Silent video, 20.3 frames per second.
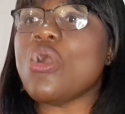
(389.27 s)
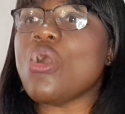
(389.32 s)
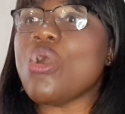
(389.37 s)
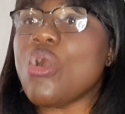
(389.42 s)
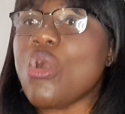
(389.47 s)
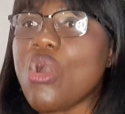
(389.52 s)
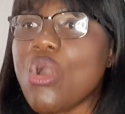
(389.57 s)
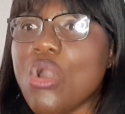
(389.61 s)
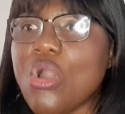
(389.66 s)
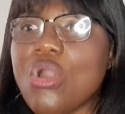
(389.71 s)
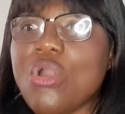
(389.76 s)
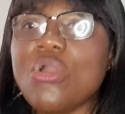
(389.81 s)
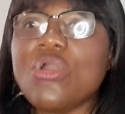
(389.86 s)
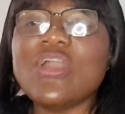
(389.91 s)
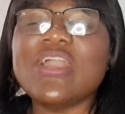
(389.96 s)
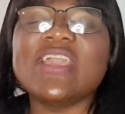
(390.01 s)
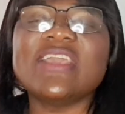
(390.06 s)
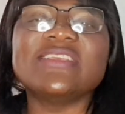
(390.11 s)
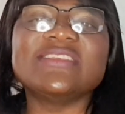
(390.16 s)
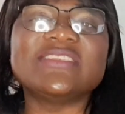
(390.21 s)
or
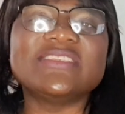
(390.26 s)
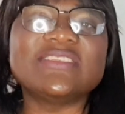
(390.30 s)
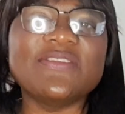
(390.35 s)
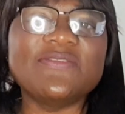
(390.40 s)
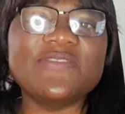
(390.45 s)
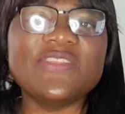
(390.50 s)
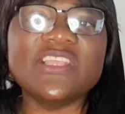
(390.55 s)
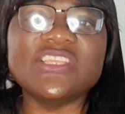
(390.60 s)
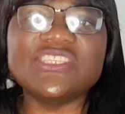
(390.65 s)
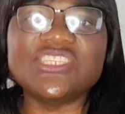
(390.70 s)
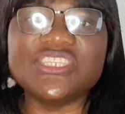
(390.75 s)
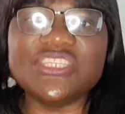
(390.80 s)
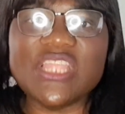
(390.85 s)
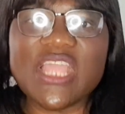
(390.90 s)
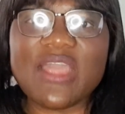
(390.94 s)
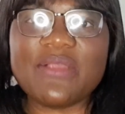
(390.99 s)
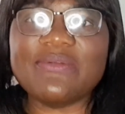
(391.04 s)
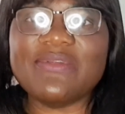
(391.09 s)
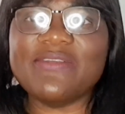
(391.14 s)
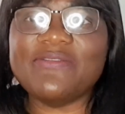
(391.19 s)
a civil
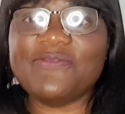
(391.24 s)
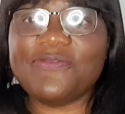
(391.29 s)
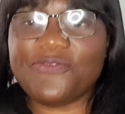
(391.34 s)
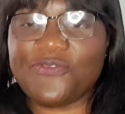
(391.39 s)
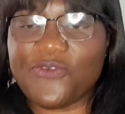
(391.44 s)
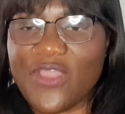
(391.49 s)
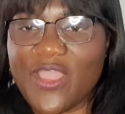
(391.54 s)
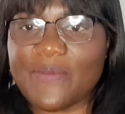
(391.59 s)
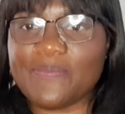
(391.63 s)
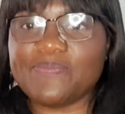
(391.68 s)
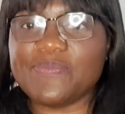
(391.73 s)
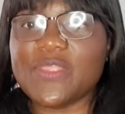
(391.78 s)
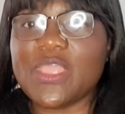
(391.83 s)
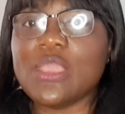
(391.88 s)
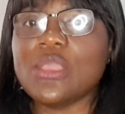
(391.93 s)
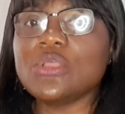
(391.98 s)
engineering firm